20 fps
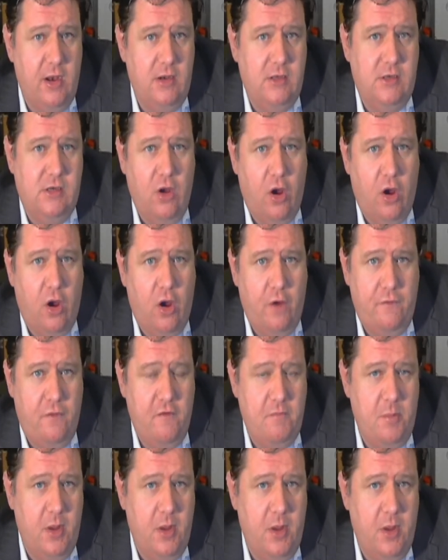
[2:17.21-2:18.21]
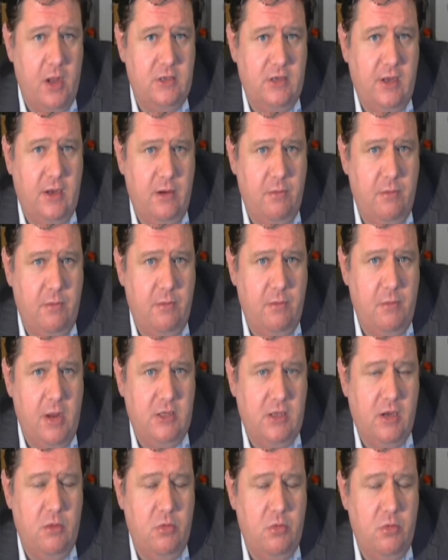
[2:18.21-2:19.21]
Offer of Mercia
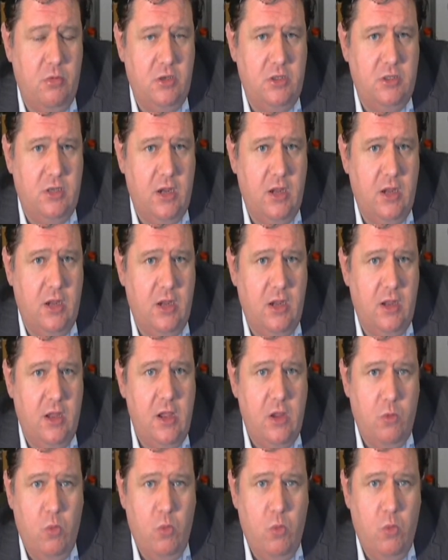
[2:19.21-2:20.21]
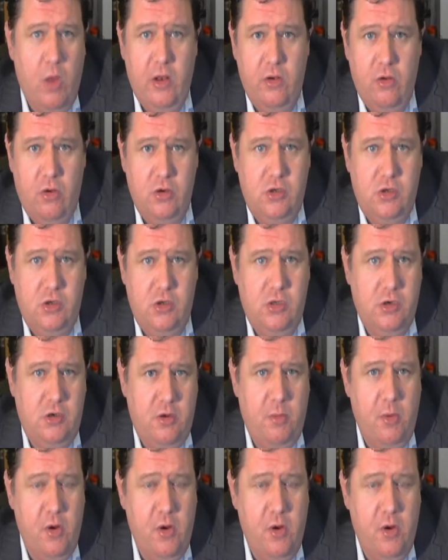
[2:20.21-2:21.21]
was well known to
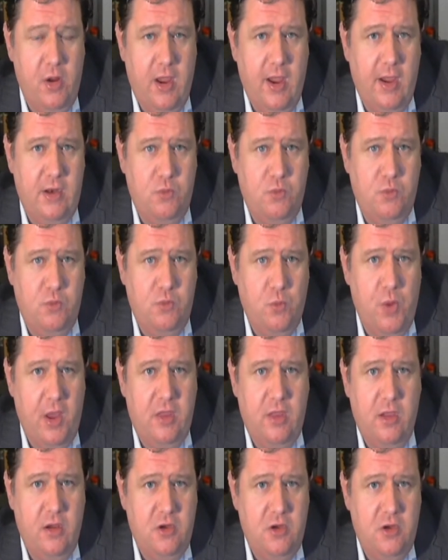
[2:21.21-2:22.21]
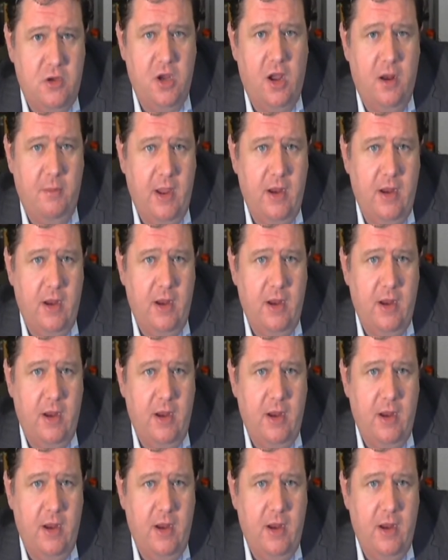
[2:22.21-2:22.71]
communicate with Charlemagne,